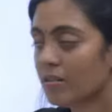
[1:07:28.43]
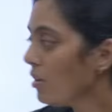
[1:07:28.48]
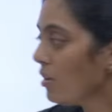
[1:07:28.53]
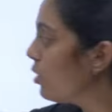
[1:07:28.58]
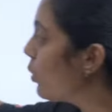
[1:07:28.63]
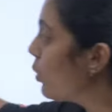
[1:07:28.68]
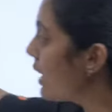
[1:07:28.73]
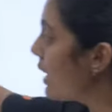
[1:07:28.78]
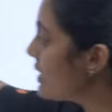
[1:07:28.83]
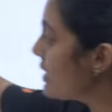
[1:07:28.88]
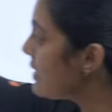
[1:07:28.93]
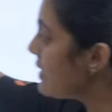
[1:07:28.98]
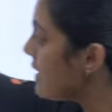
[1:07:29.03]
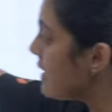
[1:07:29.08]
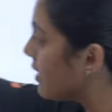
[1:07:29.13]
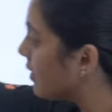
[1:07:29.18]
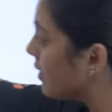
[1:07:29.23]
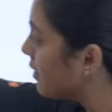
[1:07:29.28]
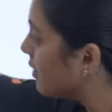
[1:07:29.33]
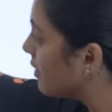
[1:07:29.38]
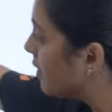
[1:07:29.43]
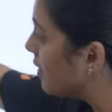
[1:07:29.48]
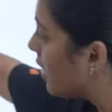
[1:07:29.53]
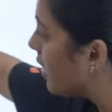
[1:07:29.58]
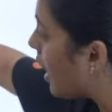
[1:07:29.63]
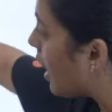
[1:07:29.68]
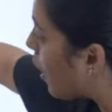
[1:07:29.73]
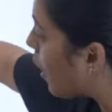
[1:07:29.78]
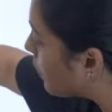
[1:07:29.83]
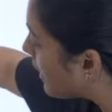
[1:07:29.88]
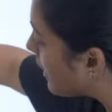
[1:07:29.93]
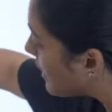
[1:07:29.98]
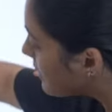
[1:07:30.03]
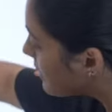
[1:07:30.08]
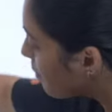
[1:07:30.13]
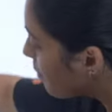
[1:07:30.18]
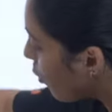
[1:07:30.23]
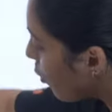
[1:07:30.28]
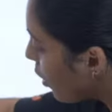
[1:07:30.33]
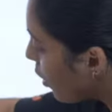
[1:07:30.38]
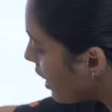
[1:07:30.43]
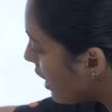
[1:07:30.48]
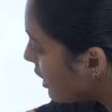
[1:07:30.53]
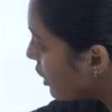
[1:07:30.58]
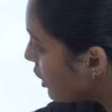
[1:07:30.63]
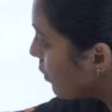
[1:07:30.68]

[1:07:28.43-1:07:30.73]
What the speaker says: You can see here how there is a pollen tube